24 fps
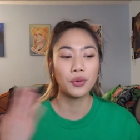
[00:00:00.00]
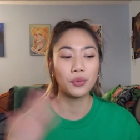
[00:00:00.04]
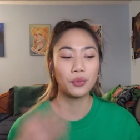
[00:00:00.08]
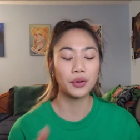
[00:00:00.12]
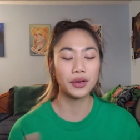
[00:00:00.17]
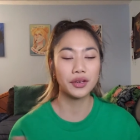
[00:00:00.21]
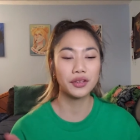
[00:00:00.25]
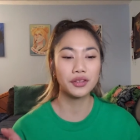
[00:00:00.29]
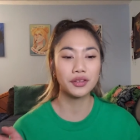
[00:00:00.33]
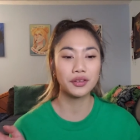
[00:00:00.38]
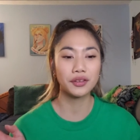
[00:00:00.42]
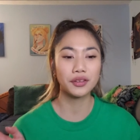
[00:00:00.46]

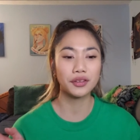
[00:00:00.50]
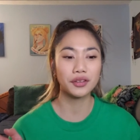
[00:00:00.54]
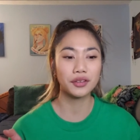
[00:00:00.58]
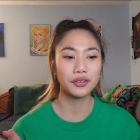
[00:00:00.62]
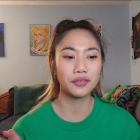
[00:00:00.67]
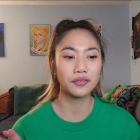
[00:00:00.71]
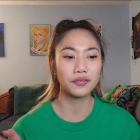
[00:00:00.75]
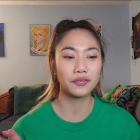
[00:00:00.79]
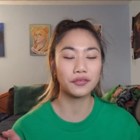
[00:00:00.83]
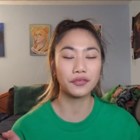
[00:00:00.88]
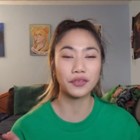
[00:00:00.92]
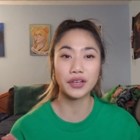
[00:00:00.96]
one of
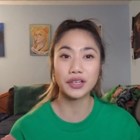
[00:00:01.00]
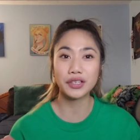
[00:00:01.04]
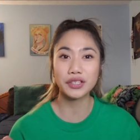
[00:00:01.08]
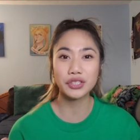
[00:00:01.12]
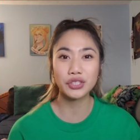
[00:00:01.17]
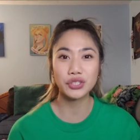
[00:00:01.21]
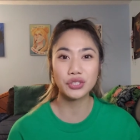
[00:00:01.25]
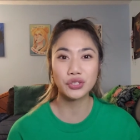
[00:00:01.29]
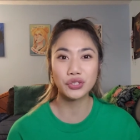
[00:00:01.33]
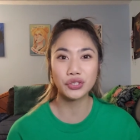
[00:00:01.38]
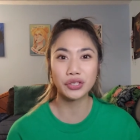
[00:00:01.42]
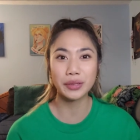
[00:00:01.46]
the
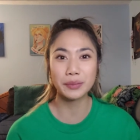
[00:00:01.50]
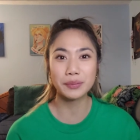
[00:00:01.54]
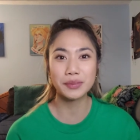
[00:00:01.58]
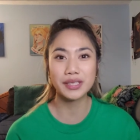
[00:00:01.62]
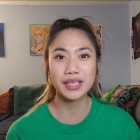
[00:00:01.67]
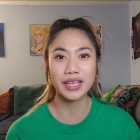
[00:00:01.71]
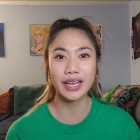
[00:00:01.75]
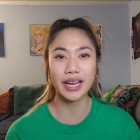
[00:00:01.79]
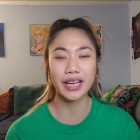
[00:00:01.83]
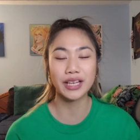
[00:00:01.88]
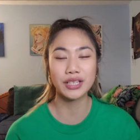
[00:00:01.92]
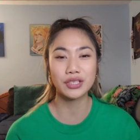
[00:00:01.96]
first trips
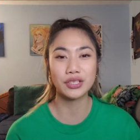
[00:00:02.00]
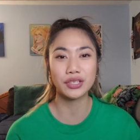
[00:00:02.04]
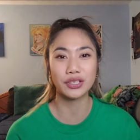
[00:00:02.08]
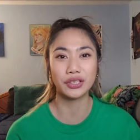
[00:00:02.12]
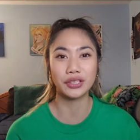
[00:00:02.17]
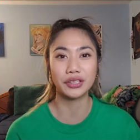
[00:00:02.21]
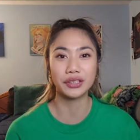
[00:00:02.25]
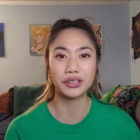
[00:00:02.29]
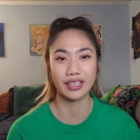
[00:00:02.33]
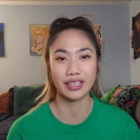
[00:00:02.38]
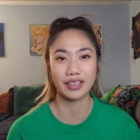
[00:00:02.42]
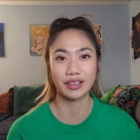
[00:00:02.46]
that I
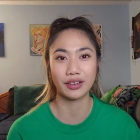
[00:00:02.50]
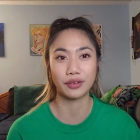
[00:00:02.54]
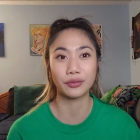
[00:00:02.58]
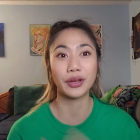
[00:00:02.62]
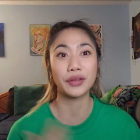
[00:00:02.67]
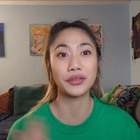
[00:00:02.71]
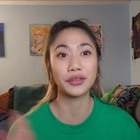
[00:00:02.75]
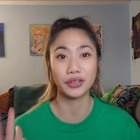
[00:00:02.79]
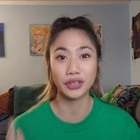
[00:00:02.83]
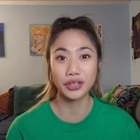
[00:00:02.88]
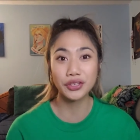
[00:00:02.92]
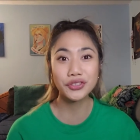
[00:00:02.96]
took
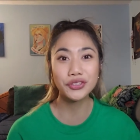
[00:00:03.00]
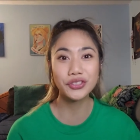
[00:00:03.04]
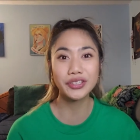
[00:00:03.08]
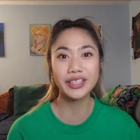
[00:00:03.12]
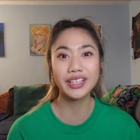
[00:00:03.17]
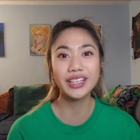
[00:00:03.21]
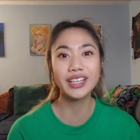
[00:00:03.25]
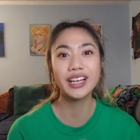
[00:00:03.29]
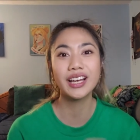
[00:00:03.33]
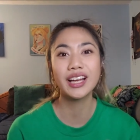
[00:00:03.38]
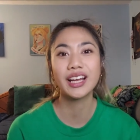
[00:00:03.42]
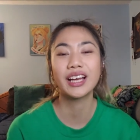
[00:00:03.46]
around the
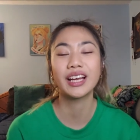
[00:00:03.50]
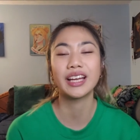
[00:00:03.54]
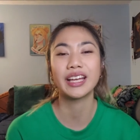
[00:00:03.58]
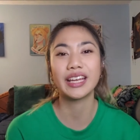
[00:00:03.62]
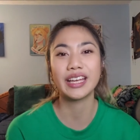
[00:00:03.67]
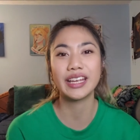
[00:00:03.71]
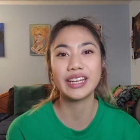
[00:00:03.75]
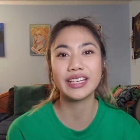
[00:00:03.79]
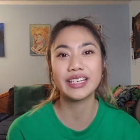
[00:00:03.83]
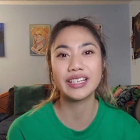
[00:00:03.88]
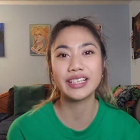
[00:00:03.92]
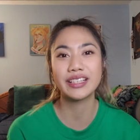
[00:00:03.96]
country
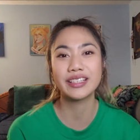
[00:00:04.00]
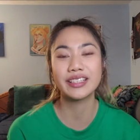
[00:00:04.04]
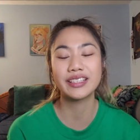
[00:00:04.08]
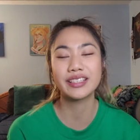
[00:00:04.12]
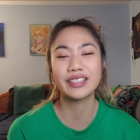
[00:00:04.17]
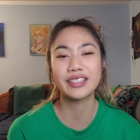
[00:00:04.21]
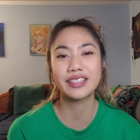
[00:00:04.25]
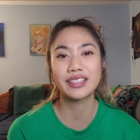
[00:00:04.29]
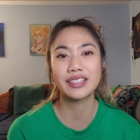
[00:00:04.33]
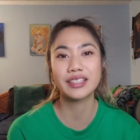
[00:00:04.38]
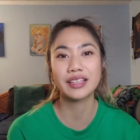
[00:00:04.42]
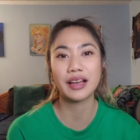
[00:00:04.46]

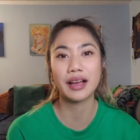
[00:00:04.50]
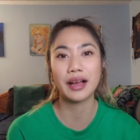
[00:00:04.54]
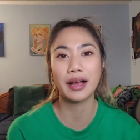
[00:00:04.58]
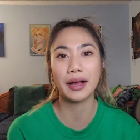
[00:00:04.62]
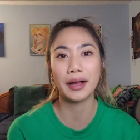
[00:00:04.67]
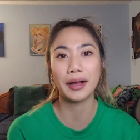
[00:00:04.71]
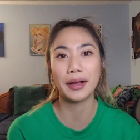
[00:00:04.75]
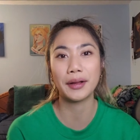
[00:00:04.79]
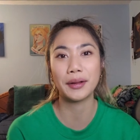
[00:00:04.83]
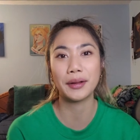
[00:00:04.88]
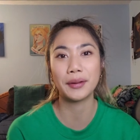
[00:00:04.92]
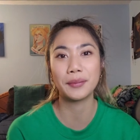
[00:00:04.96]
is
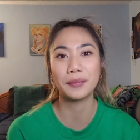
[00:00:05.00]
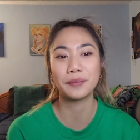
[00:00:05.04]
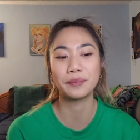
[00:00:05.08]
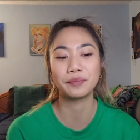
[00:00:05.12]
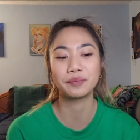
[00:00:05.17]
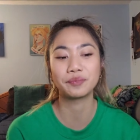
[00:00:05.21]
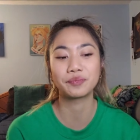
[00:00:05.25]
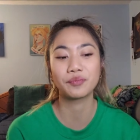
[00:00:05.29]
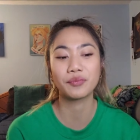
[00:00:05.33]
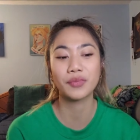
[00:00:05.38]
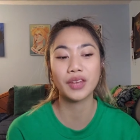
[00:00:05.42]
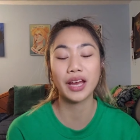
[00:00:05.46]

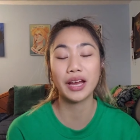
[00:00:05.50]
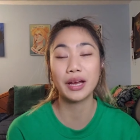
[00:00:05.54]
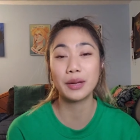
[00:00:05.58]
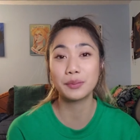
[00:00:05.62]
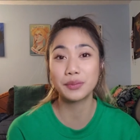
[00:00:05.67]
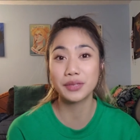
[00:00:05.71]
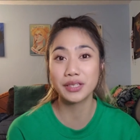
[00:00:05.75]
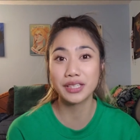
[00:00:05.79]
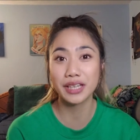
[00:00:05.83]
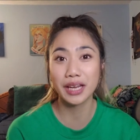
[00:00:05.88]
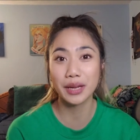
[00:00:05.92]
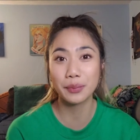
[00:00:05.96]
um,
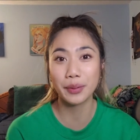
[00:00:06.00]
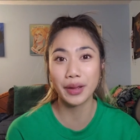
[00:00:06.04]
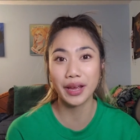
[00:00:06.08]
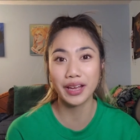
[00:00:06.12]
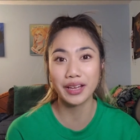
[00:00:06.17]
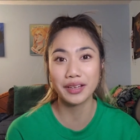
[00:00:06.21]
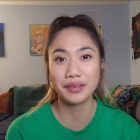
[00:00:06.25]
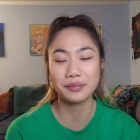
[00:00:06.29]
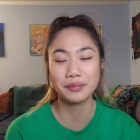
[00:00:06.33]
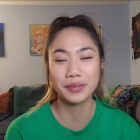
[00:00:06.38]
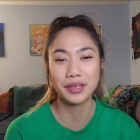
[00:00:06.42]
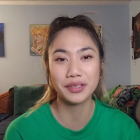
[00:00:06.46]
up to
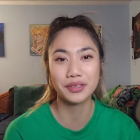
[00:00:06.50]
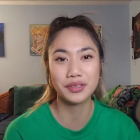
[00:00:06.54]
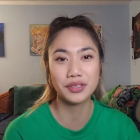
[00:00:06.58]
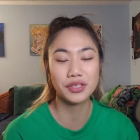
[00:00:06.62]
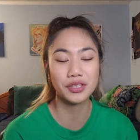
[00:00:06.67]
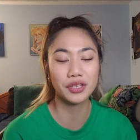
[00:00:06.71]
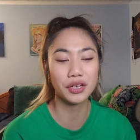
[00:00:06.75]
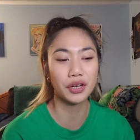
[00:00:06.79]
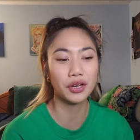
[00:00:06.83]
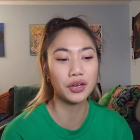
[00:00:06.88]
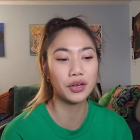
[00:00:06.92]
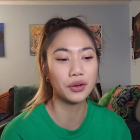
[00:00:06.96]
Taipei. And
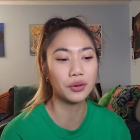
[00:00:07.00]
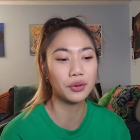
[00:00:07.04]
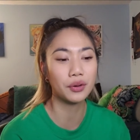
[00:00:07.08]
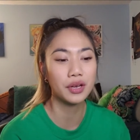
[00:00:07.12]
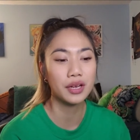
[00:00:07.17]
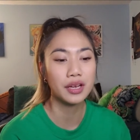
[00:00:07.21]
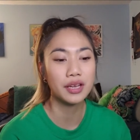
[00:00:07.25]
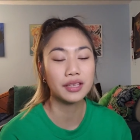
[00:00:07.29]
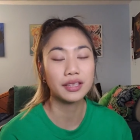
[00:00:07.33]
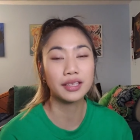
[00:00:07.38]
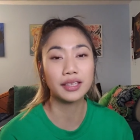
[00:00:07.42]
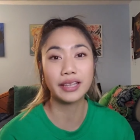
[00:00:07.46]
so
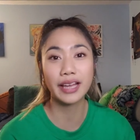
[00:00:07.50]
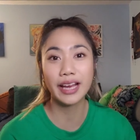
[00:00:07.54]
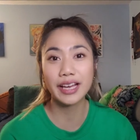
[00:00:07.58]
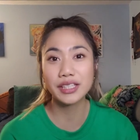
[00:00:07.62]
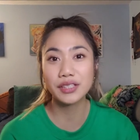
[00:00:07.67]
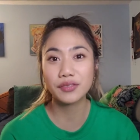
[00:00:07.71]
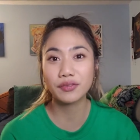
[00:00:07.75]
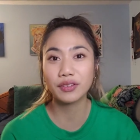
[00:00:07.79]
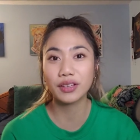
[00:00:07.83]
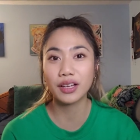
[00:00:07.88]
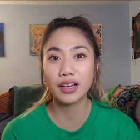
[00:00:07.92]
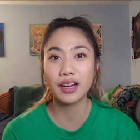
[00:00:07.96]
the
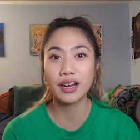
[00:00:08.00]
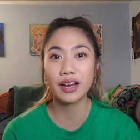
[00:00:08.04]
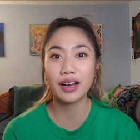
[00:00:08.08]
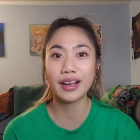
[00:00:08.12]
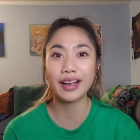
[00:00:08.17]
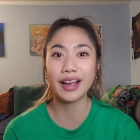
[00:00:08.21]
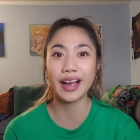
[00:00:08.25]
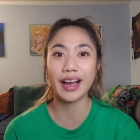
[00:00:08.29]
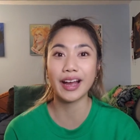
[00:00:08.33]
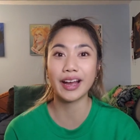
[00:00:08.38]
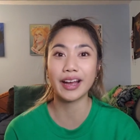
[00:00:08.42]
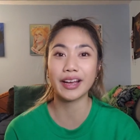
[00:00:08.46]
last
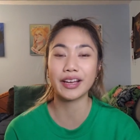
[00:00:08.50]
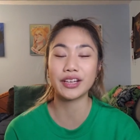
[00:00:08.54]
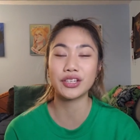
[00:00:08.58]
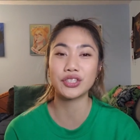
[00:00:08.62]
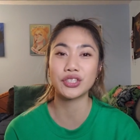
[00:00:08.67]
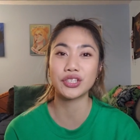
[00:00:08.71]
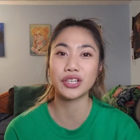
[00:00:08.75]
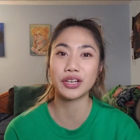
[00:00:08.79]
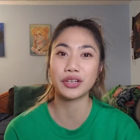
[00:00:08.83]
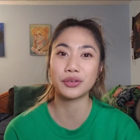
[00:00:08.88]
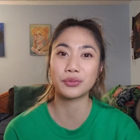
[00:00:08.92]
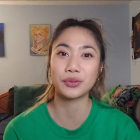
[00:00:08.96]
vlog I
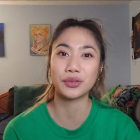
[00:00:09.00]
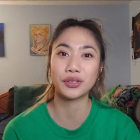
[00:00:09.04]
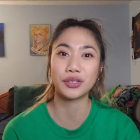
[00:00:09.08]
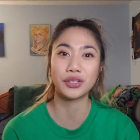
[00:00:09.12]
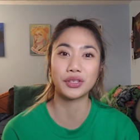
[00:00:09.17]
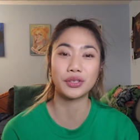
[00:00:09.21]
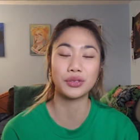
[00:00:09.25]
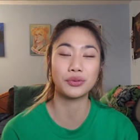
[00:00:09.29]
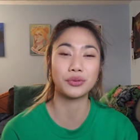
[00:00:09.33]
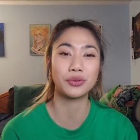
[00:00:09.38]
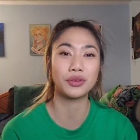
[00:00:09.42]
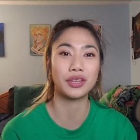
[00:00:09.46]
shared with
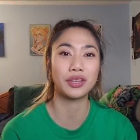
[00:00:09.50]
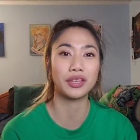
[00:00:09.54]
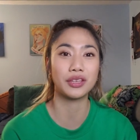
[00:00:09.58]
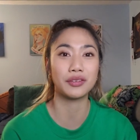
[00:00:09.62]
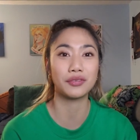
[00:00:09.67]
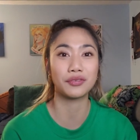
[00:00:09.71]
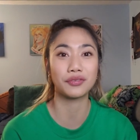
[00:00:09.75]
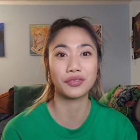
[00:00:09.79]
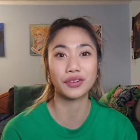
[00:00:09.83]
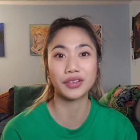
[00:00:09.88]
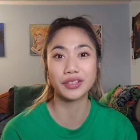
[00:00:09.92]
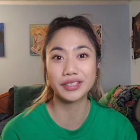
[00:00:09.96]
you the
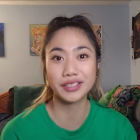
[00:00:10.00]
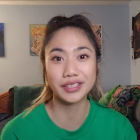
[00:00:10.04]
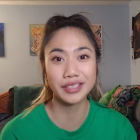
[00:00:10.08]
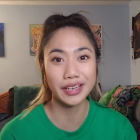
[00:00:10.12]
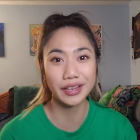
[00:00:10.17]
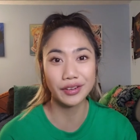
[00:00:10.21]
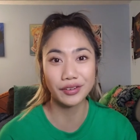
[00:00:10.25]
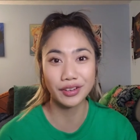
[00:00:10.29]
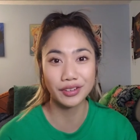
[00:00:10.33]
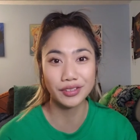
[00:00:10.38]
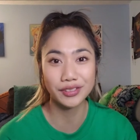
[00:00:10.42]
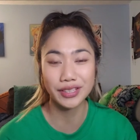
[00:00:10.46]
first
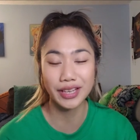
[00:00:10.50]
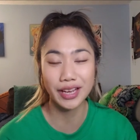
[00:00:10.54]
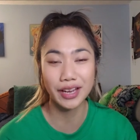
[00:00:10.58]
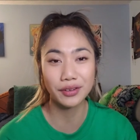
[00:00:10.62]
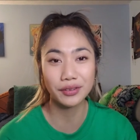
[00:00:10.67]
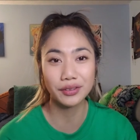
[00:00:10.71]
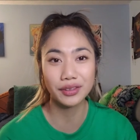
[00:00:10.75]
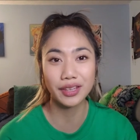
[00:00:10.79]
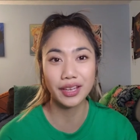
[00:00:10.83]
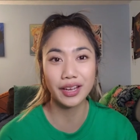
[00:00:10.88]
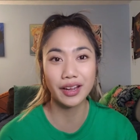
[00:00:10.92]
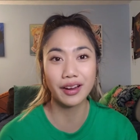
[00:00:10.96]
day I was
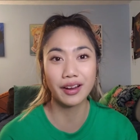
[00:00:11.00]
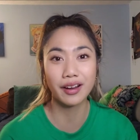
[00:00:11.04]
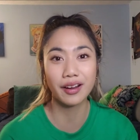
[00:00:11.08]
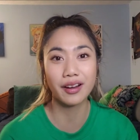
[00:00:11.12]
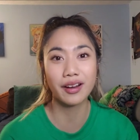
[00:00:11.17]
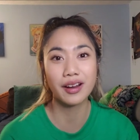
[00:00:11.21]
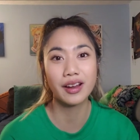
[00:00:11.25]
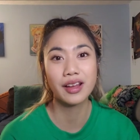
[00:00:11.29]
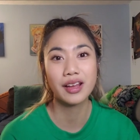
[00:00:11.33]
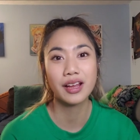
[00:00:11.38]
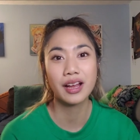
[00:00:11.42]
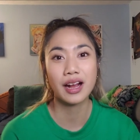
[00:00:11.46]
out
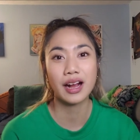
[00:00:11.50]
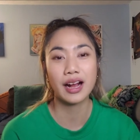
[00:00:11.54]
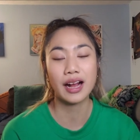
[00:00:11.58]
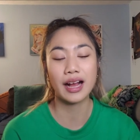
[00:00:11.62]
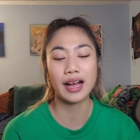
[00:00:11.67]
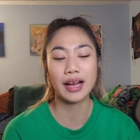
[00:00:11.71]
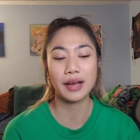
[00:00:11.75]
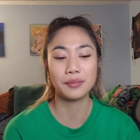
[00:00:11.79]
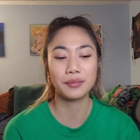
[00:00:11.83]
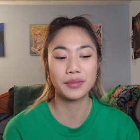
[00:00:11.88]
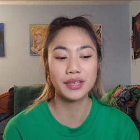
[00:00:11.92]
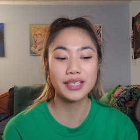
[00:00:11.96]
there.
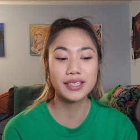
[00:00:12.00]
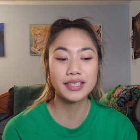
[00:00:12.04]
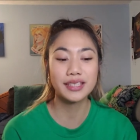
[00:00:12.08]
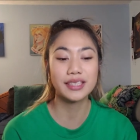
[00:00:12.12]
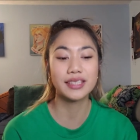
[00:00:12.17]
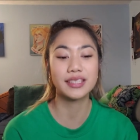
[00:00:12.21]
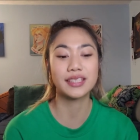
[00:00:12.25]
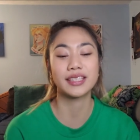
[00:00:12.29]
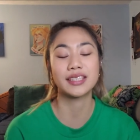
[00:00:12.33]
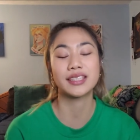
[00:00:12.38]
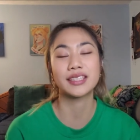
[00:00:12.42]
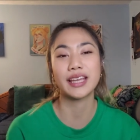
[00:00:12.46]
Um, this
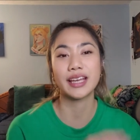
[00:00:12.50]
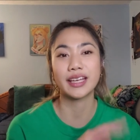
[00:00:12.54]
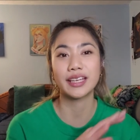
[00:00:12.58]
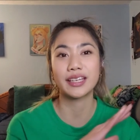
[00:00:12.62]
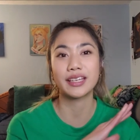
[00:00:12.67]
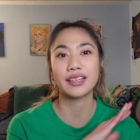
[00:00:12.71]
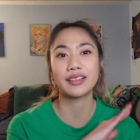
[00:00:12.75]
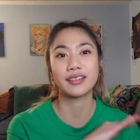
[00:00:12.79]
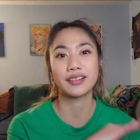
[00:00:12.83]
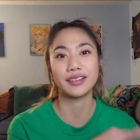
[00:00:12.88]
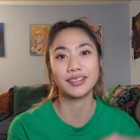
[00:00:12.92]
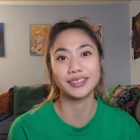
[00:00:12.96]
is the
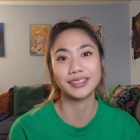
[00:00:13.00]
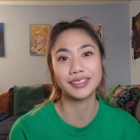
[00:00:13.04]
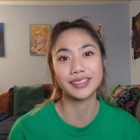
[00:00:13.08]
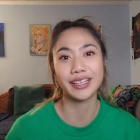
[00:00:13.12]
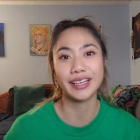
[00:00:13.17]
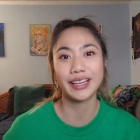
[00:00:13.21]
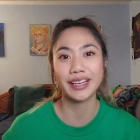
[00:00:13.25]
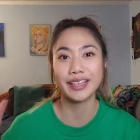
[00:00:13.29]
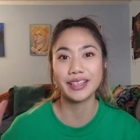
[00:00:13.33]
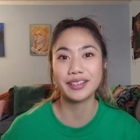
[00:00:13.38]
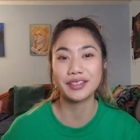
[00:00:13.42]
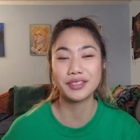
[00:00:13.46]
second all
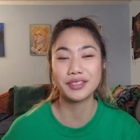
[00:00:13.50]
day